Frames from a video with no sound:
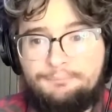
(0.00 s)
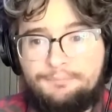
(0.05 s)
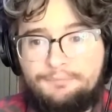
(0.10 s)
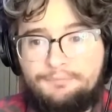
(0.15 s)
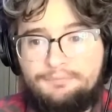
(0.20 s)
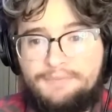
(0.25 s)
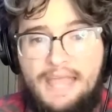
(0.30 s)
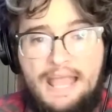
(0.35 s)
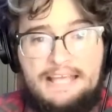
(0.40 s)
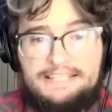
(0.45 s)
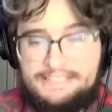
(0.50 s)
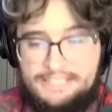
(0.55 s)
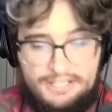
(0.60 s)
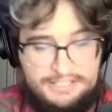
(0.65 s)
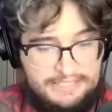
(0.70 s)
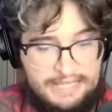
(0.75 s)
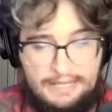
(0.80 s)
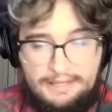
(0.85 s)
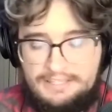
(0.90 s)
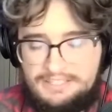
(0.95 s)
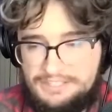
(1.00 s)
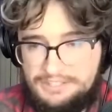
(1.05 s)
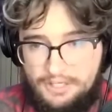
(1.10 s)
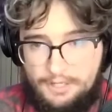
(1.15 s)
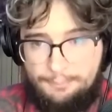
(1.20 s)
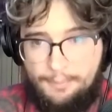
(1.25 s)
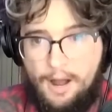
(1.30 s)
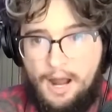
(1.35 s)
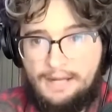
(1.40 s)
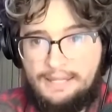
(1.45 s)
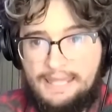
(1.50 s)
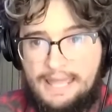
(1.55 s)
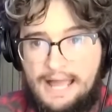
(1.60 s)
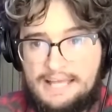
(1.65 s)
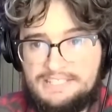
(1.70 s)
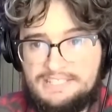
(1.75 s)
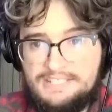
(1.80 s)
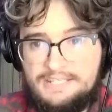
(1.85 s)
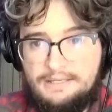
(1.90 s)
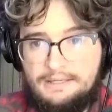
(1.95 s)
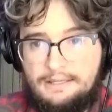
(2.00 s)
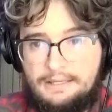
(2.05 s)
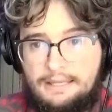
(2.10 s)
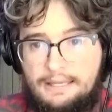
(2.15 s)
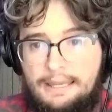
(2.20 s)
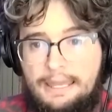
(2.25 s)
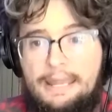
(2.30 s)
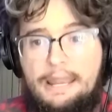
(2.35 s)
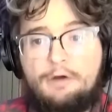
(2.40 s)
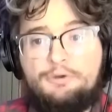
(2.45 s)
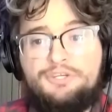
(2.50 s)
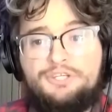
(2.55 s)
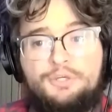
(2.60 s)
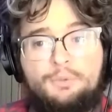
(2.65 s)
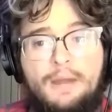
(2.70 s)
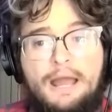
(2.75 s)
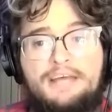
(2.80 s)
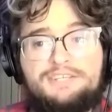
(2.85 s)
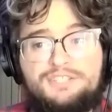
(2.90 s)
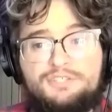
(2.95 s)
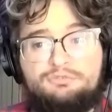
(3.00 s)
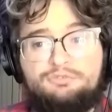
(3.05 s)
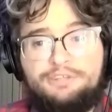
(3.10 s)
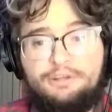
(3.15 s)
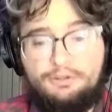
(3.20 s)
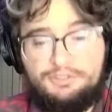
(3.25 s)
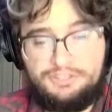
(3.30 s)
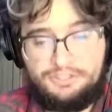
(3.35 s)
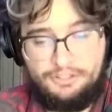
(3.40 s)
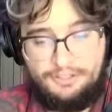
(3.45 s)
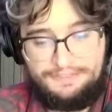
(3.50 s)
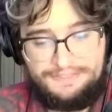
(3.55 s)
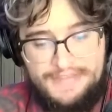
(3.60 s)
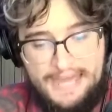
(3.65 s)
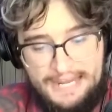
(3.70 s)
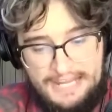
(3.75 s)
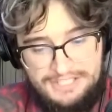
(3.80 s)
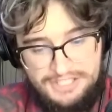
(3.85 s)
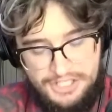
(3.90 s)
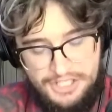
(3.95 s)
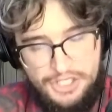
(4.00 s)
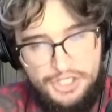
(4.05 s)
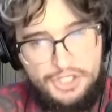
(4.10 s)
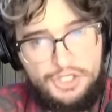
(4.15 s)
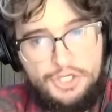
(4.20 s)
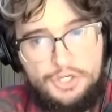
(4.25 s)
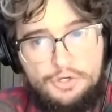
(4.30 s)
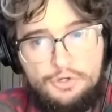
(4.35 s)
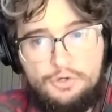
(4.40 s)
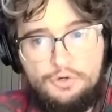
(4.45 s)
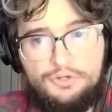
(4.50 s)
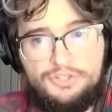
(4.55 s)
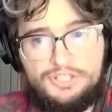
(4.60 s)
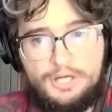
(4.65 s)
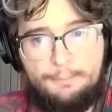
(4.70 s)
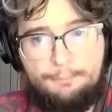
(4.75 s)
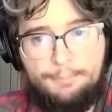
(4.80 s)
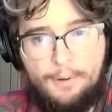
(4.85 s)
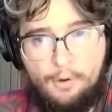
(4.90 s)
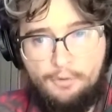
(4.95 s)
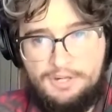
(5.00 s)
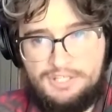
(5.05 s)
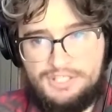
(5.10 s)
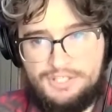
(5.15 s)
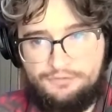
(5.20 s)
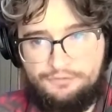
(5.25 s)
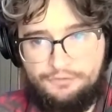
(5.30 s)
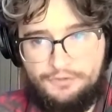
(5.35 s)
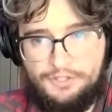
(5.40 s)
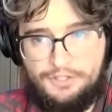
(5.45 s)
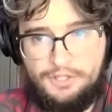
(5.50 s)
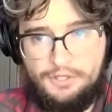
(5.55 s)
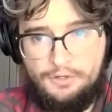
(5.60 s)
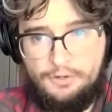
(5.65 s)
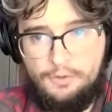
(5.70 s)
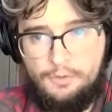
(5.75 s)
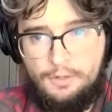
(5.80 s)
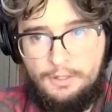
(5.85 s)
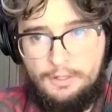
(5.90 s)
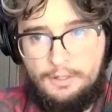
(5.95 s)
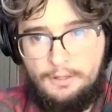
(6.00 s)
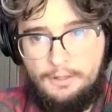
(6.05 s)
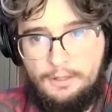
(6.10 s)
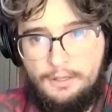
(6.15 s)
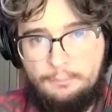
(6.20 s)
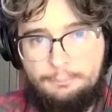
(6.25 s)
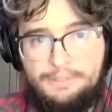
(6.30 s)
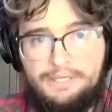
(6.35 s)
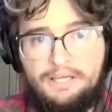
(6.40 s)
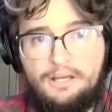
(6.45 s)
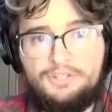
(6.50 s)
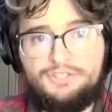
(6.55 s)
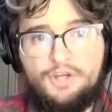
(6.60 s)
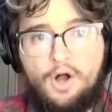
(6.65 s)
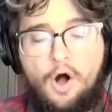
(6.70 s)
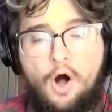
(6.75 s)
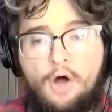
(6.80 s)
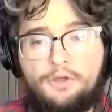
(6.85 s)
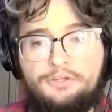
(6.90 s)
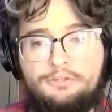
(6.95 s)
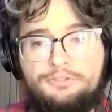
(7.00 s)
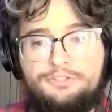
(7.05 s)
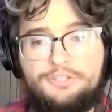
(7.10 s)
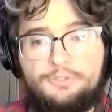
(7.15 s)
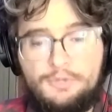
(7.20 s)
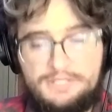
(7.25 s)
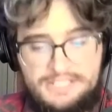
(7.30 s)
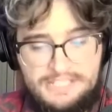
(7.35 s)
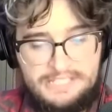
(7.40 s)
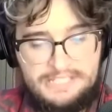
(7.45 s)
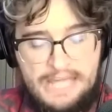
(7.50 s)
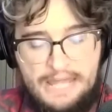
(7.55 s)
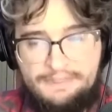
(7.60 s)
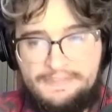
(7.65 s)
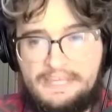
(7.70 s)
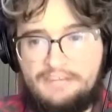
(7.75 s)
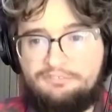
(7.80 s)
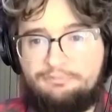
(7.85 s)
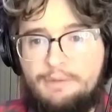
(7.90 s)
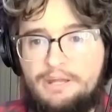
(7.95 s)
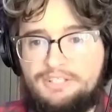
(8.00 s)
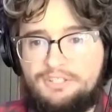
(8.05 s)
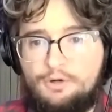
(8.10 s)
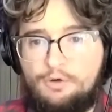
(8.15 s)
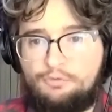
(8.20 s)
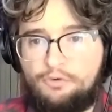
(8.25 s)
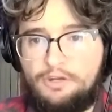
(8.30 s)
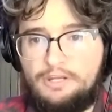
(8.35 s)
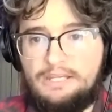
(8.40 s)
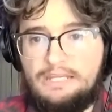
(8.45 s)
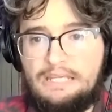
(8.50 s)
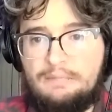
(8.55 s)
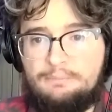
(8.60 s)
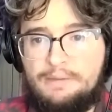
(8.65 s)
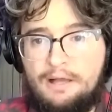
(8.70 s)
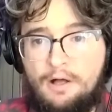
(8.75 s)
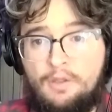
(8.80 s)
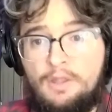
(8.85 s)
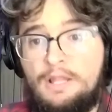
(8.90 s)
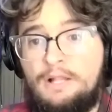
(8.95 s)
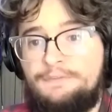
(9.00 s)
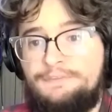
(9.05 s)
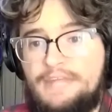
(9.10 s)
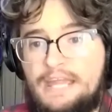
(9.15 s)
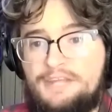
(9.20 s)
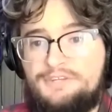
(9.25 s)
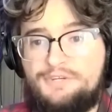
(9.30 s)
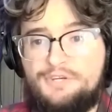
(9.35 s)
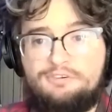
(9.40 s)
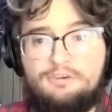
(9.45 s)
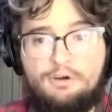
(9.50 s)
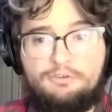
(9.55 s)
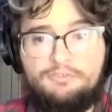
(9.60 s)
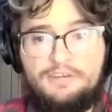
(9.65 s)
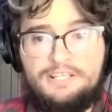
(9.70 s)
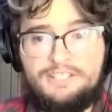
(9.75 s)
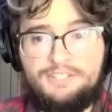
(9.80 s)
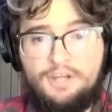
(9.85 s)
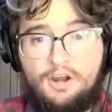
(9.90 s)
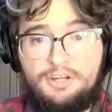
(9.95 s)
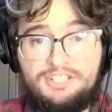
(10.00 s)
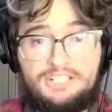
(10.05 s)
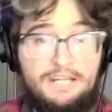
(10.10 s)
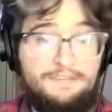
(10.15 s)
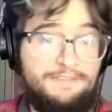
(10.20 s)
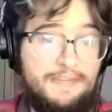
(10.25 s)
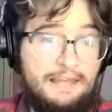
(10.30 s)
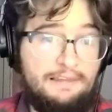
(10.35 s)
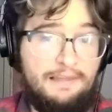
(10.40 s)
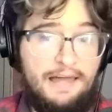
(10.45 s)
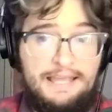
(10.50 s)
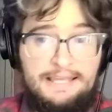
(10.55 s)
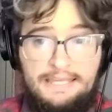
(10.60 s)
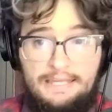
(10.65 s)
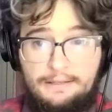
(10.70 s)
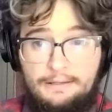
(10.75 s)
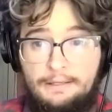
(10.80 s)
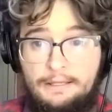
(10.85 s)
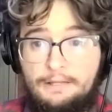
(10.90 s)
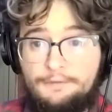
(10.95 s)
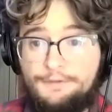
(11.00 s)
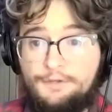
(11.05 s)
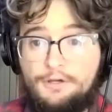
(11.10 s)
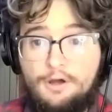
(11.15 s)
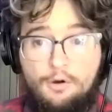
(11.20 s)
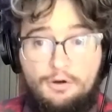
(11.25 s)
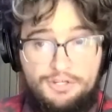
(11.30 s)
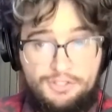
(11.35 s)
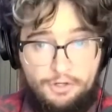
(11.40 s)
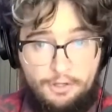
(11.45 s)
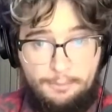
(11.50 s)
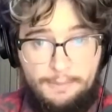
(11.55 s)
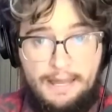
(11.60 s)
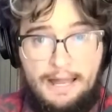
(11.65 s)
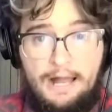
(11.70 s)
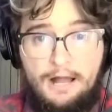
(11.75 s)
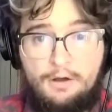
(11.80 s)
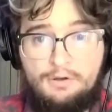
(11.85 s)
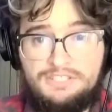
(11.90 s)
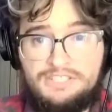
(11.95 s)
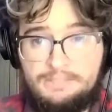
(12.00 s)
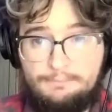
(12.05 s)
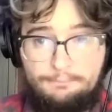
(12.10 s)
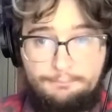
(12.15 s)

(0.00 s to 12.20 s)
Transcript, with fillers: They, you just gotta listen to their podcast. And now you as a realtor, that is a huge bonus for you because all you do is send the information over in an email. They do your own research. They like it. You go and show them the house.